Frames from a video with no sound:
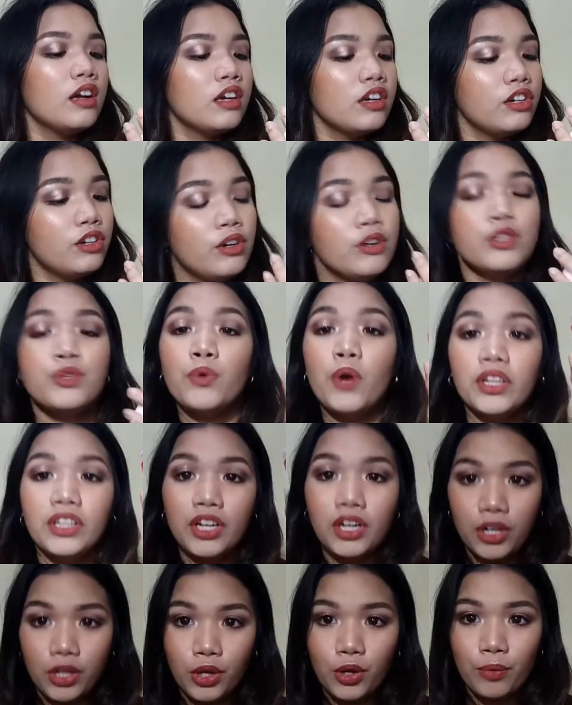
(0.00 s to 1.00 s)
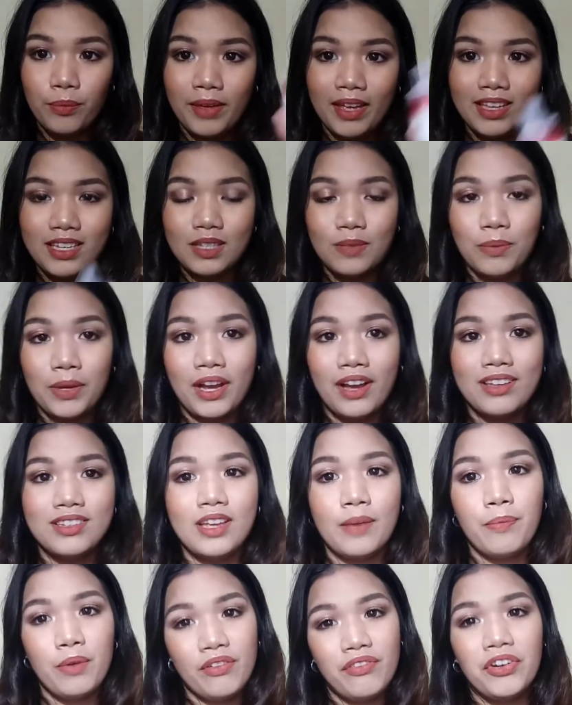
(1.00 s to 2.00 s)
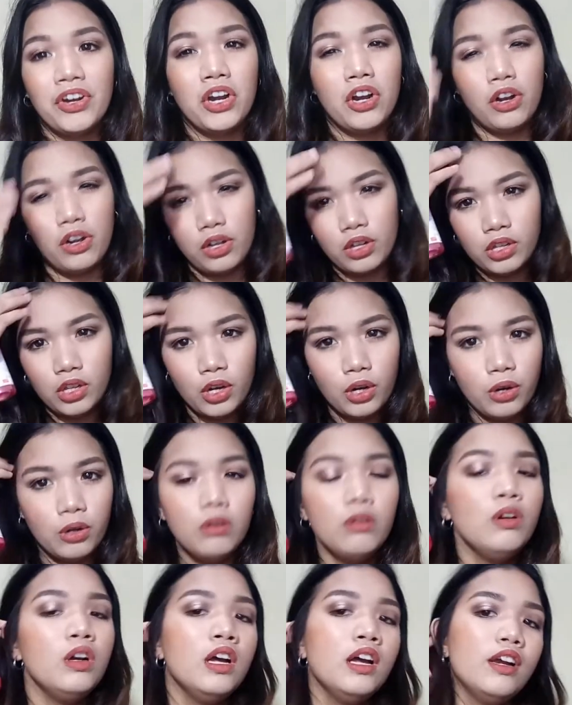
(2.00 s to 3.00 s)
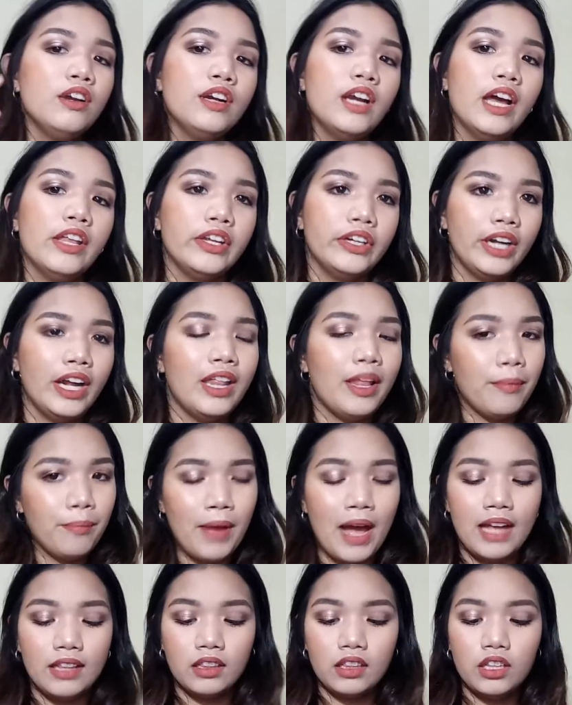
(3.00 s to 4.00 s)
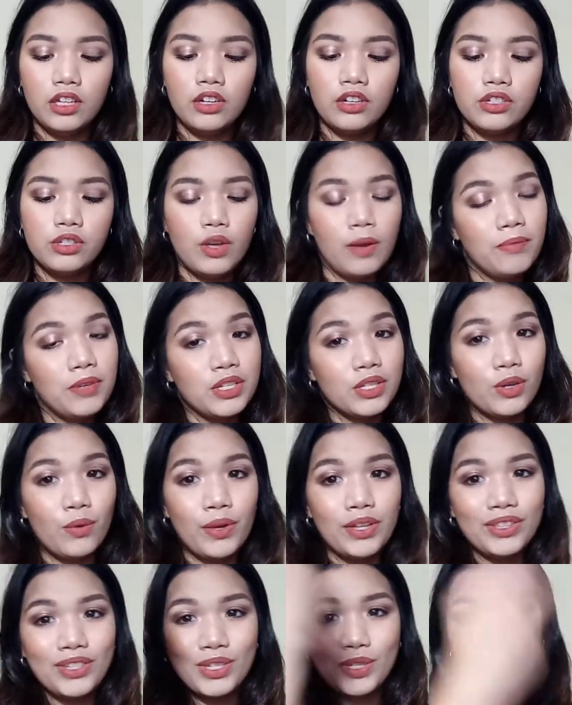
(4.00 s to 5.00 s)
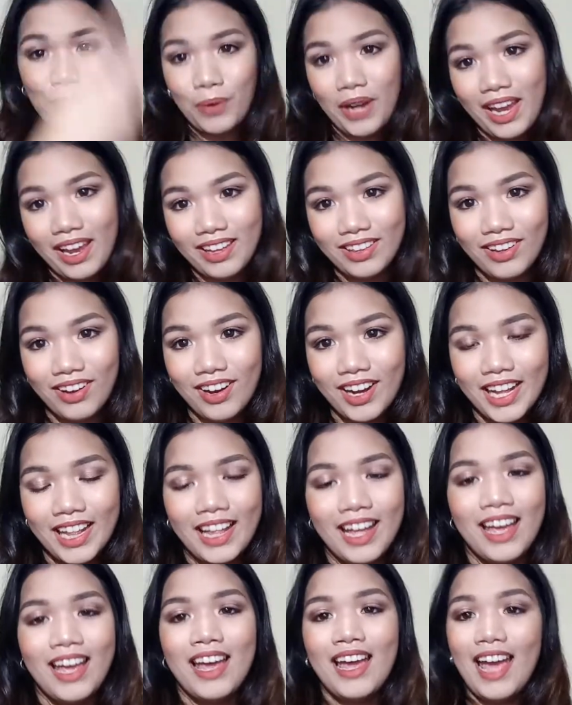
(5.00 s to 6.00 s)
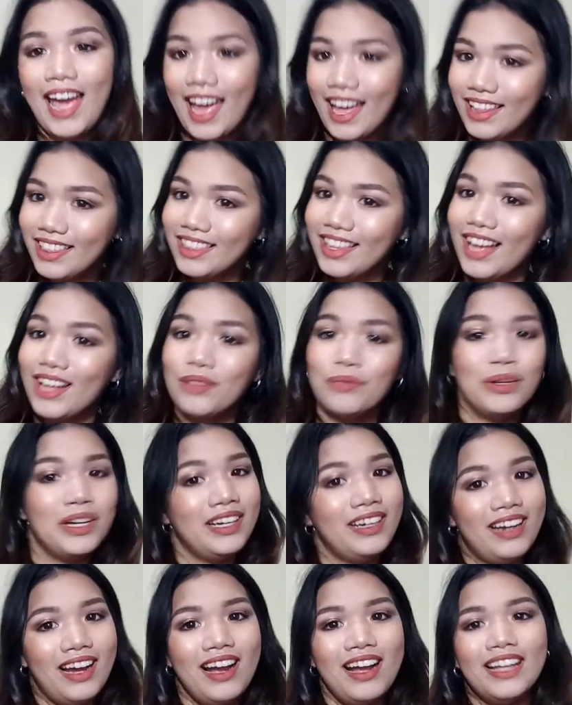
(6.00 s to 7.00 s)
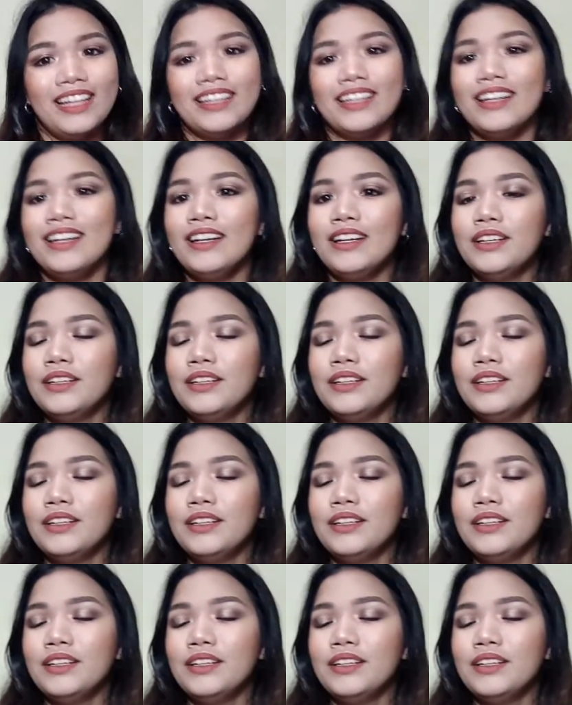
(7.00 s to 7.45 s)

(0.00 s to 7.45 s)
Rose Water Glow Mist because I prefer a glow rather than a matte look. So I'm just going to spray it on and then we're done.